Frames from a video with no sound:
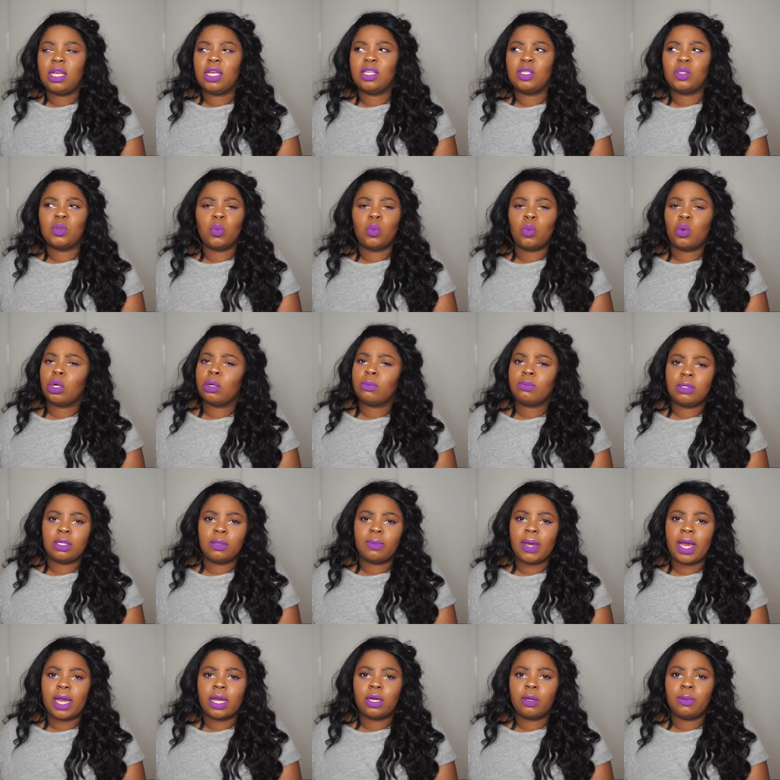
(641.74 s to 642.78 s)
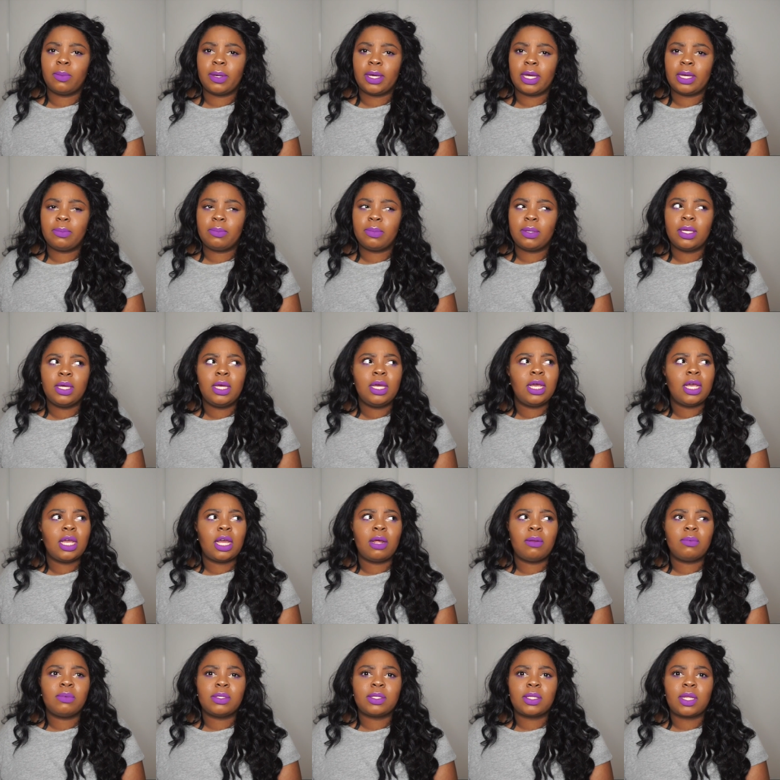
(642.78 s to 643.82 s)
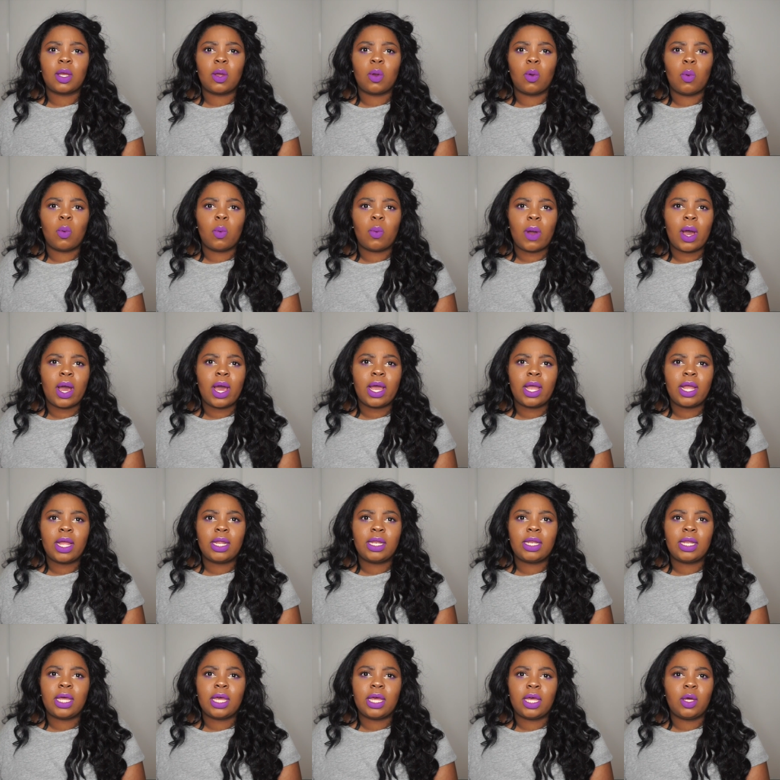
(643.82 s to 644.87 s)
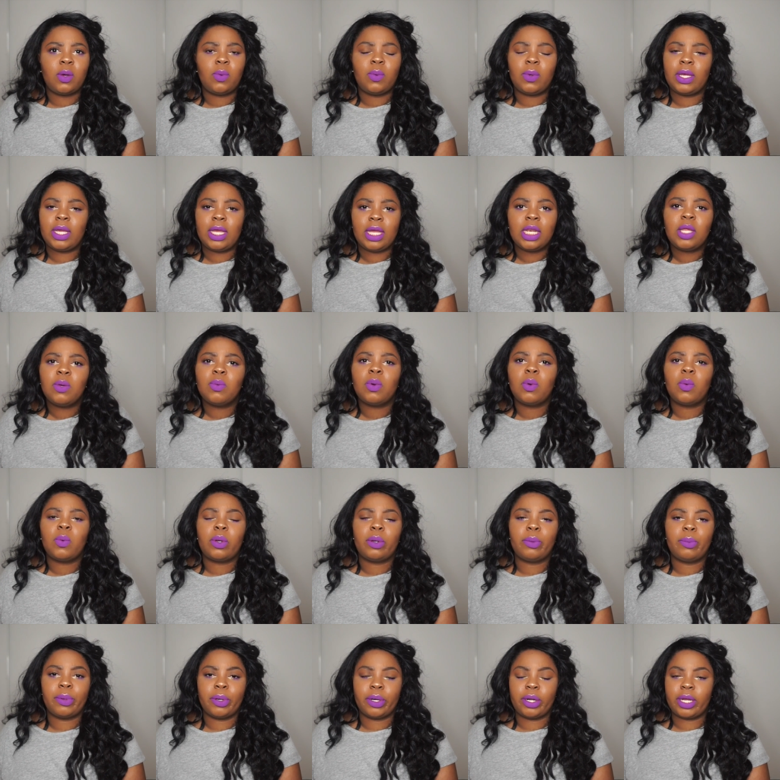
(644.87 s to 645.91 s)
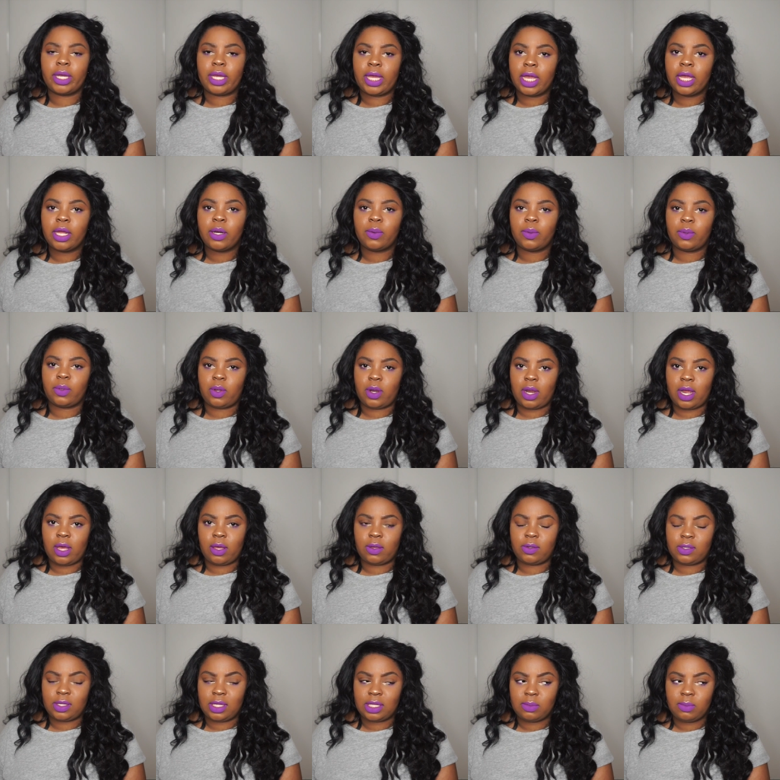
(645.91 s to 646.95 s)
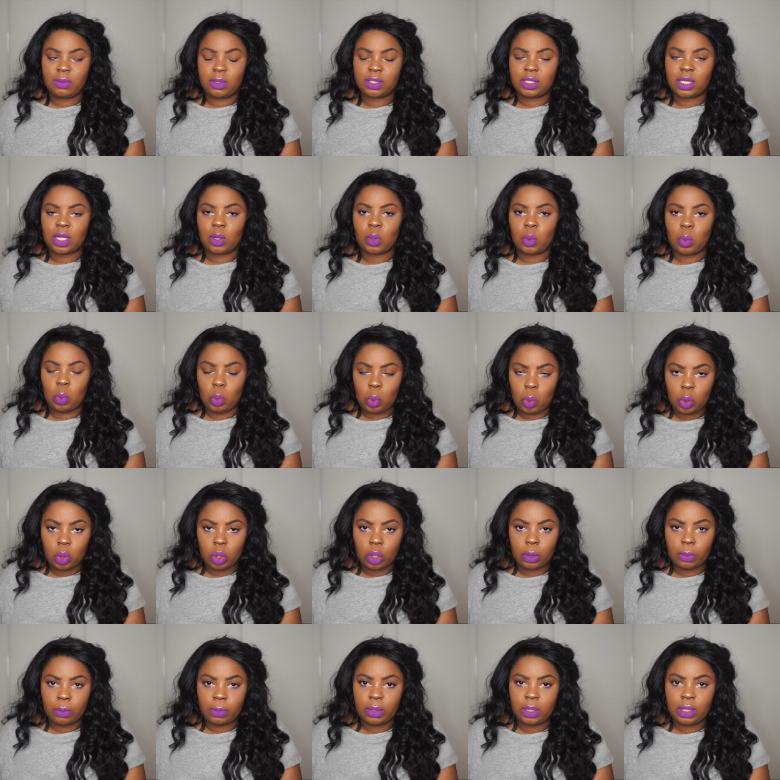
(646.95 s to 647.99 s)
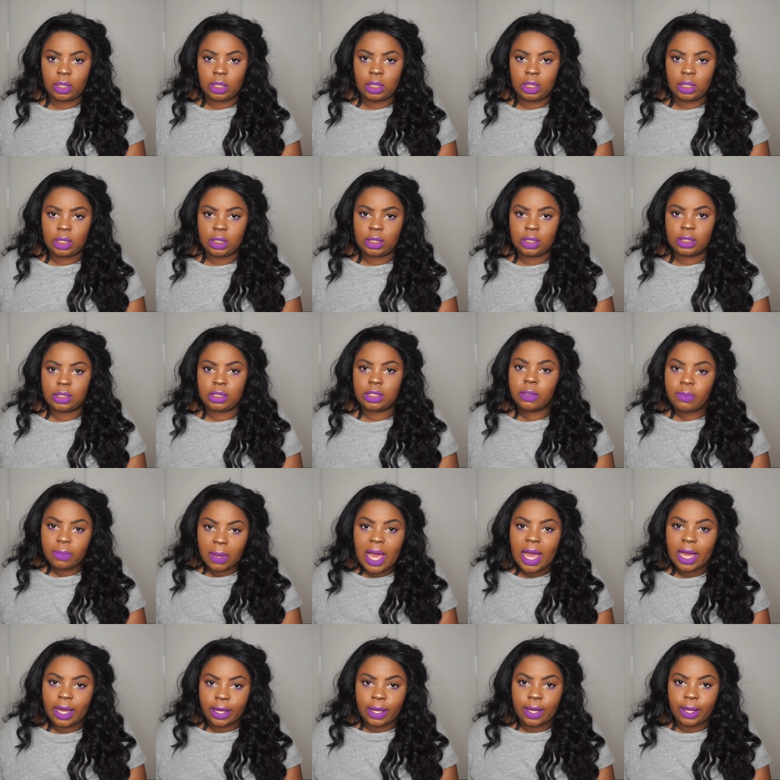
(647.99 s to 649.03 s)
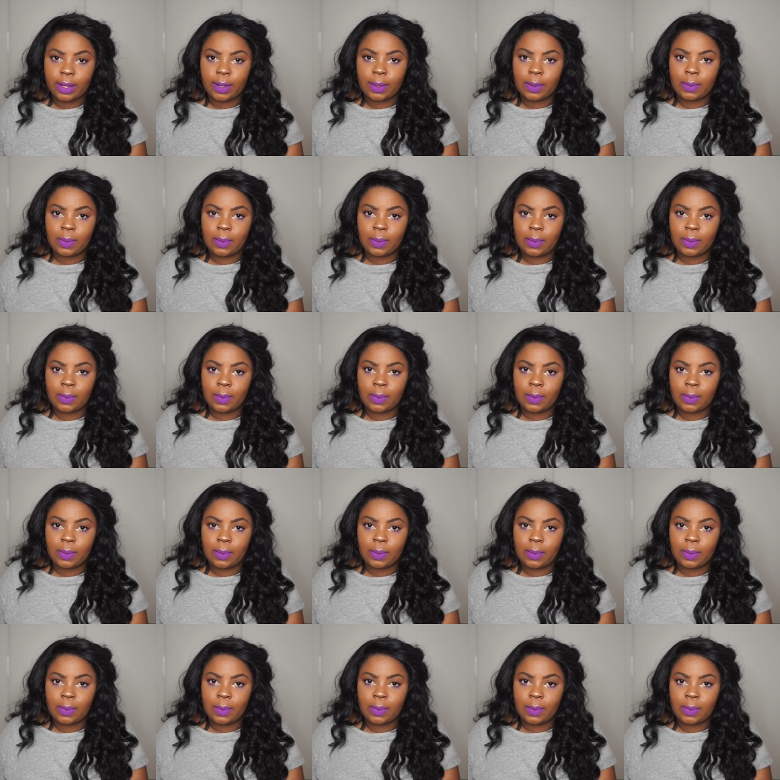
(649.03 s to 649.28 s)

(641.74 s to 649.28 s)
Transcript: is warm tobacco pipe and i'm just like why in the hell would anyone want to burn a candle in their house that smells like warm tobacco